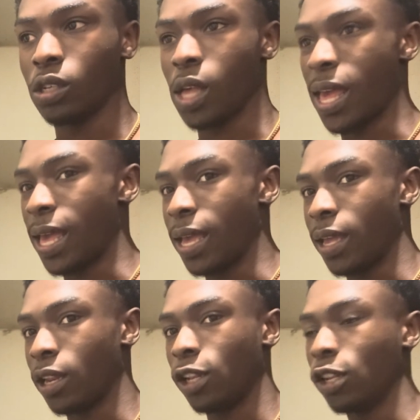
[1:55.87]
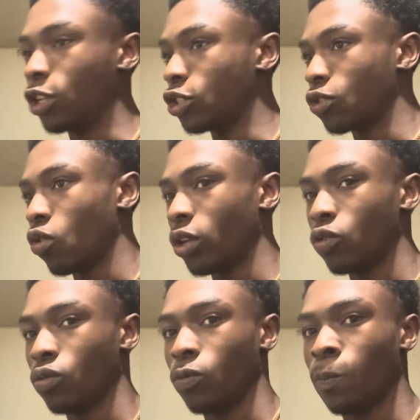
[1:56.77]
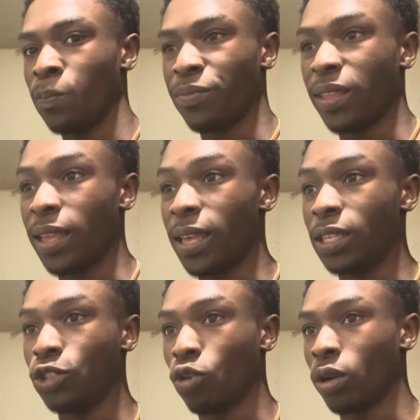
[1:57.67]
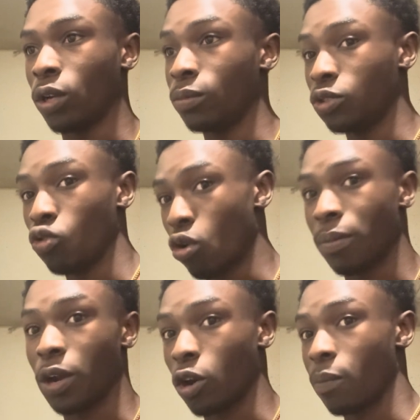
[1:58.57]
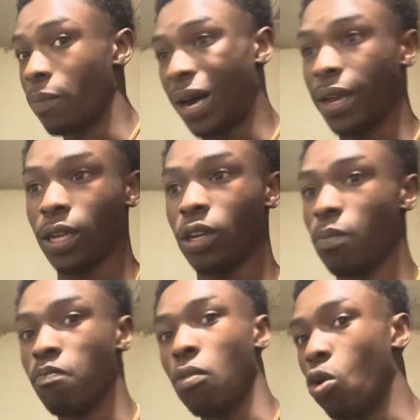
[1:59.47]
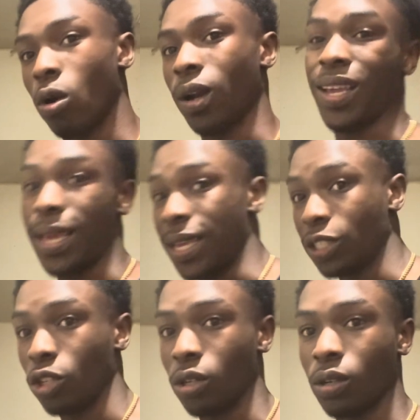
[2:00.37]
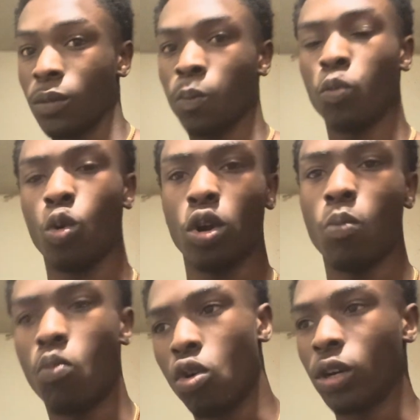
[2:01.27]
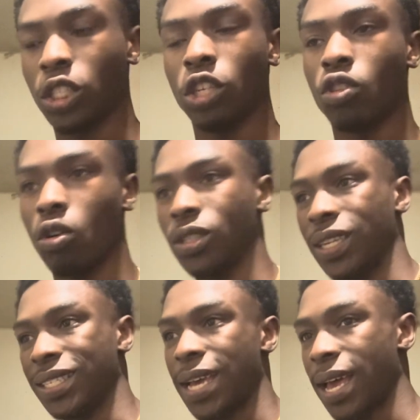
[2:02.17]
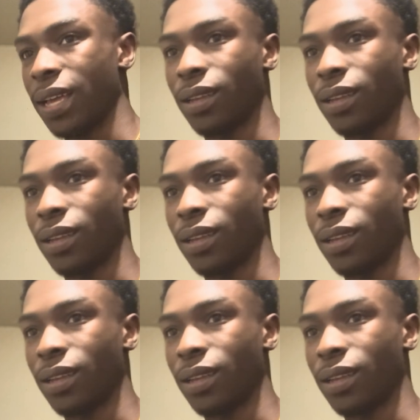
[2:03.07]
And the soil is sort of absorbing her body the more it hits her. Or the more she throws an attack.